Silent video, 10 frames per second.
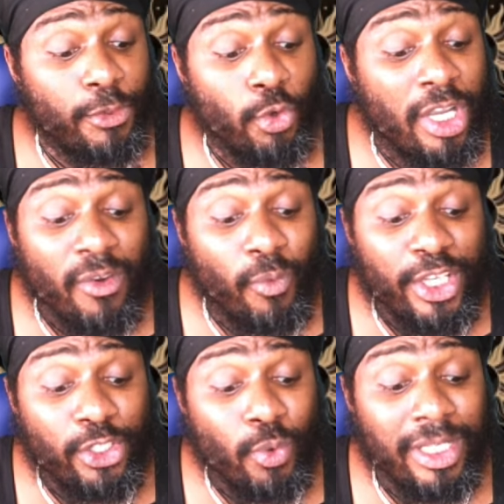You could have
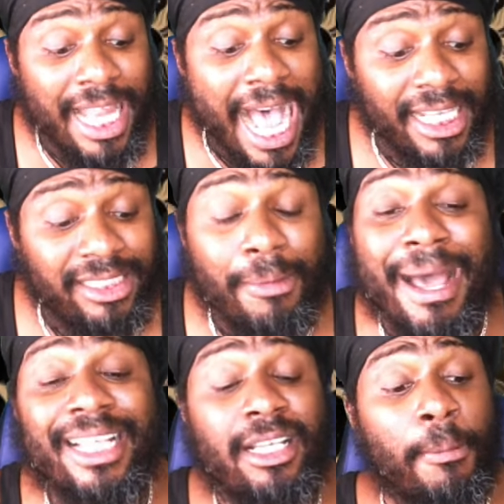went through a lot.
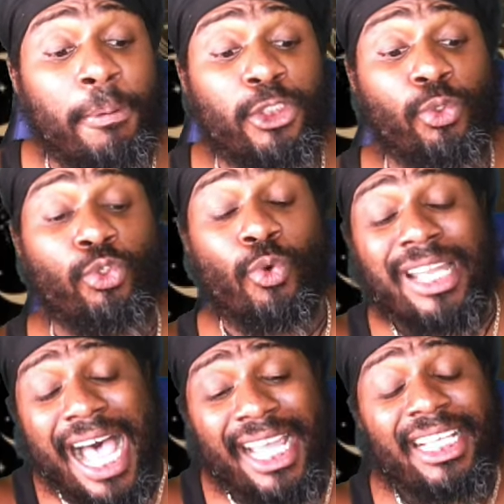Somebody could have put you through
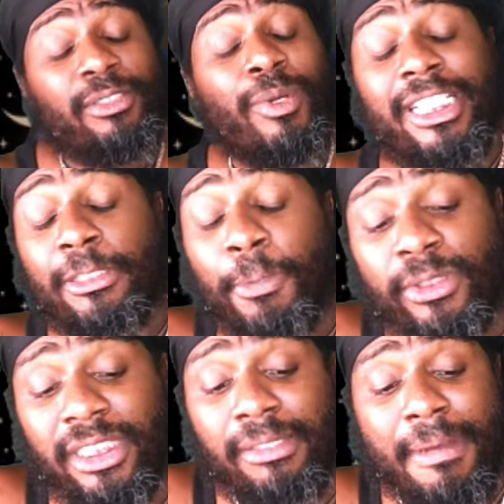a lot. And that's what this
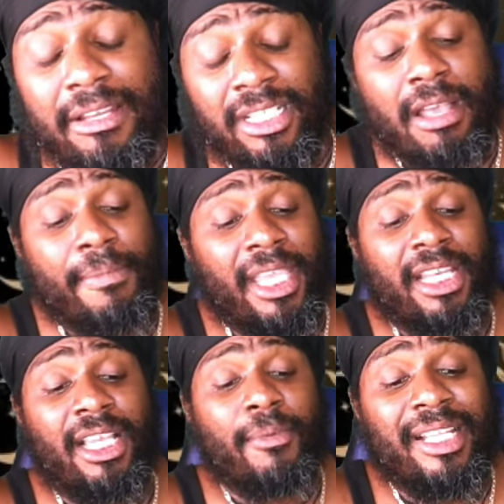person is about to come in
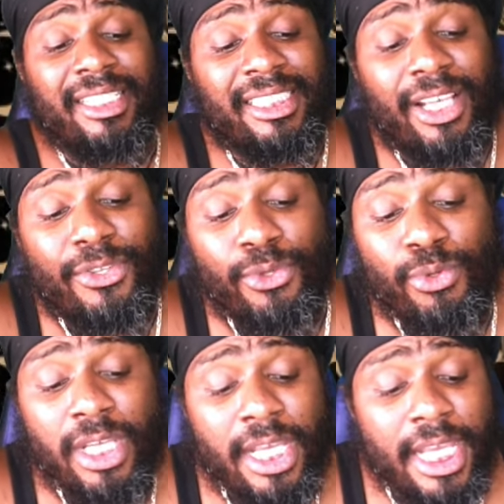and get ready to tell
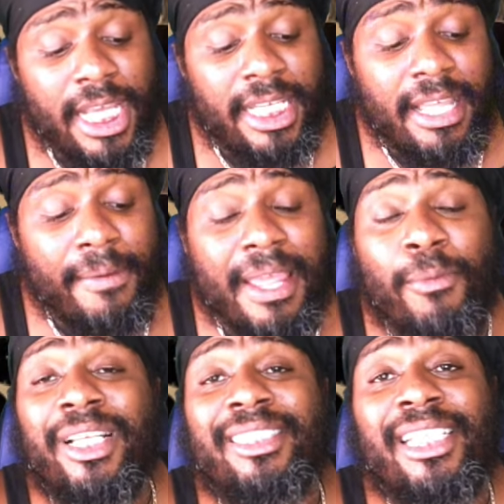you.
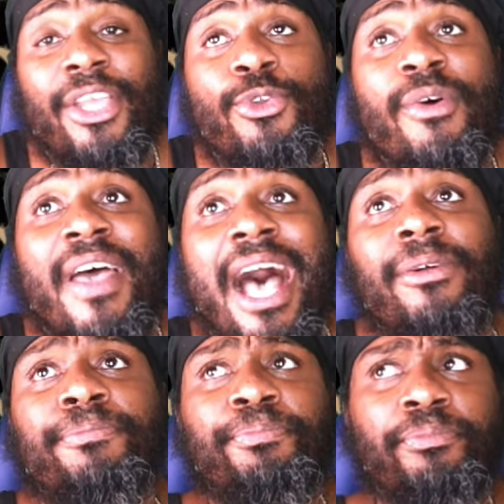They want to tell you of
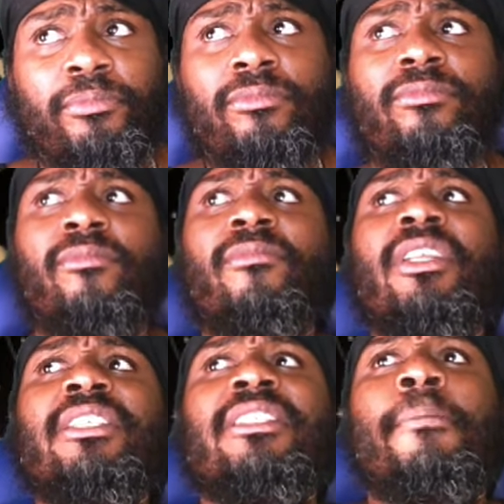how
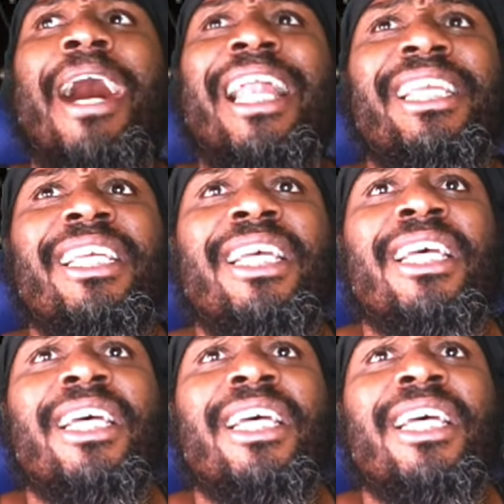somebody